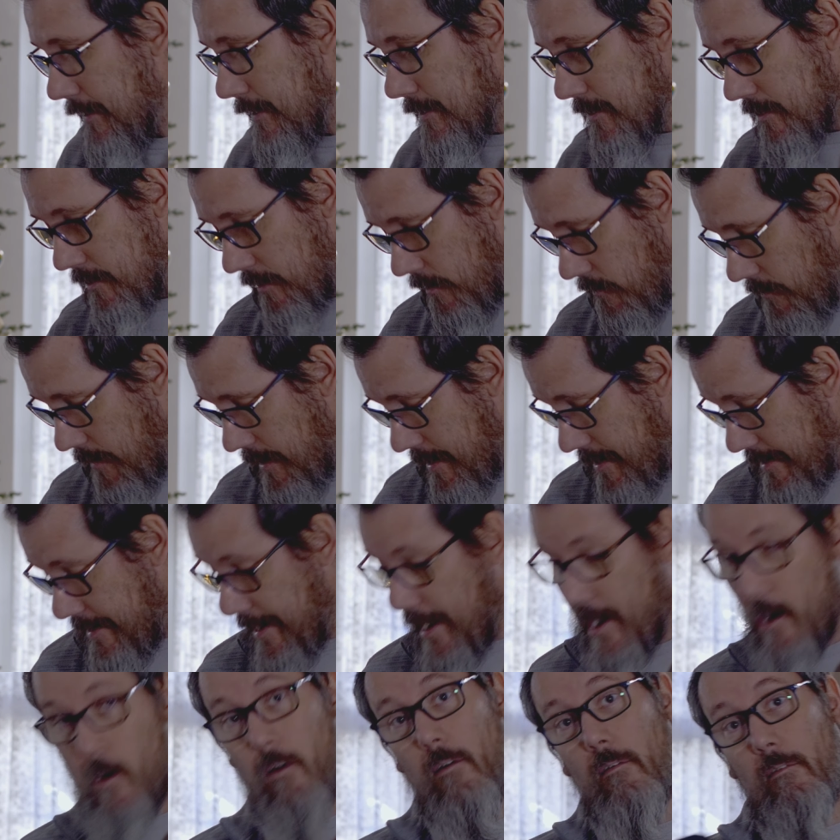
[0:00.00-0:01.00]
So I
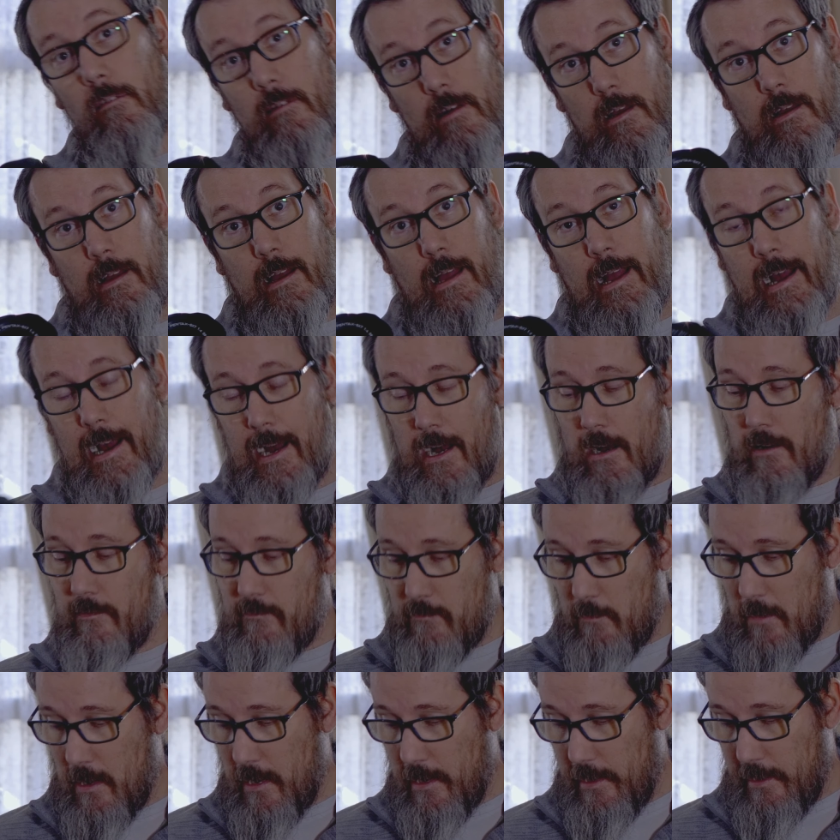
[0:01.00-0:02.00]
now have
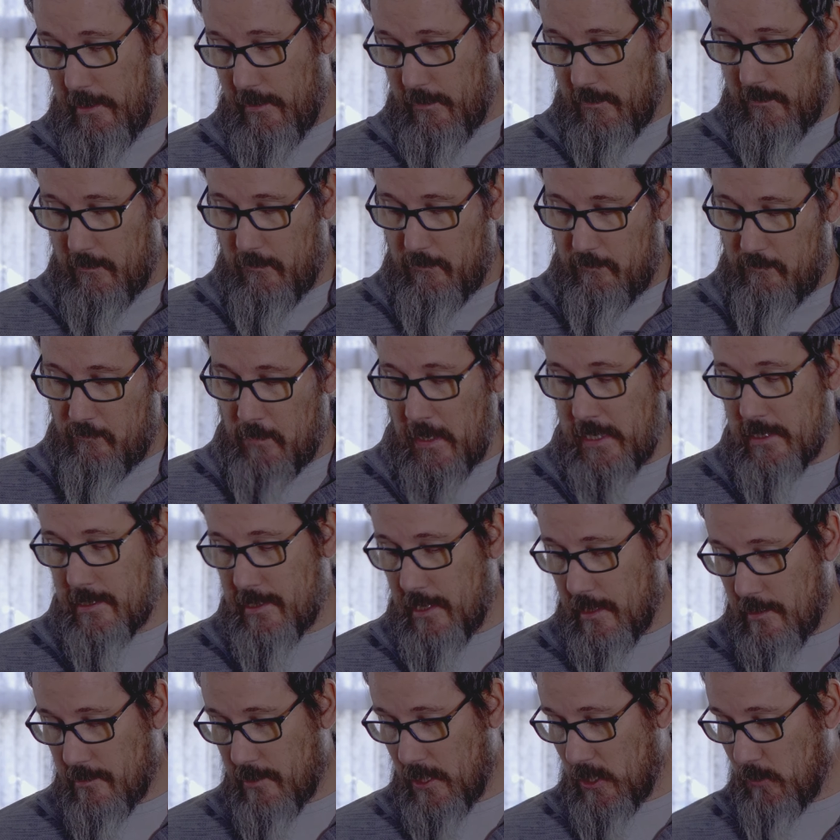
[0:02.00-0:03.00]
my
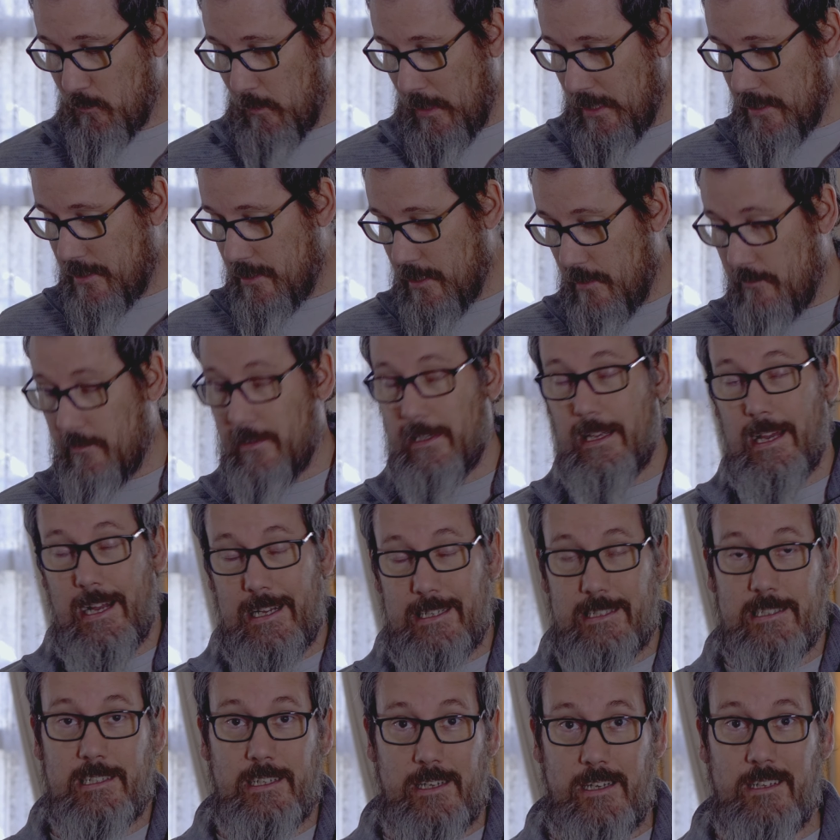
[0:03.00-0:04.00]
Pentax 6x7
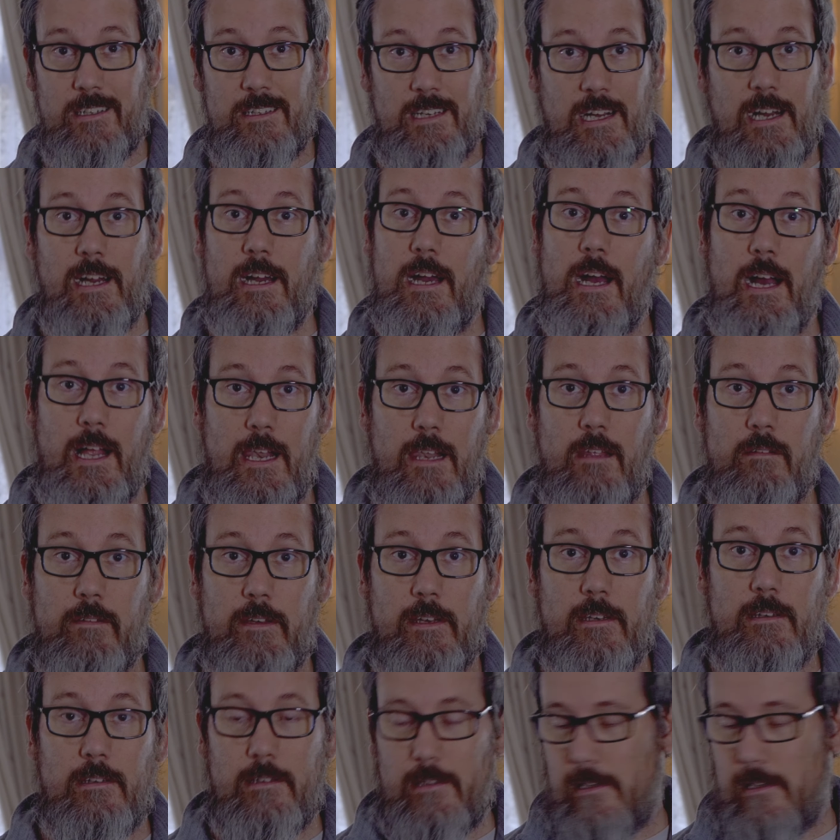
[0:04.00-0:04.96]
and I love it.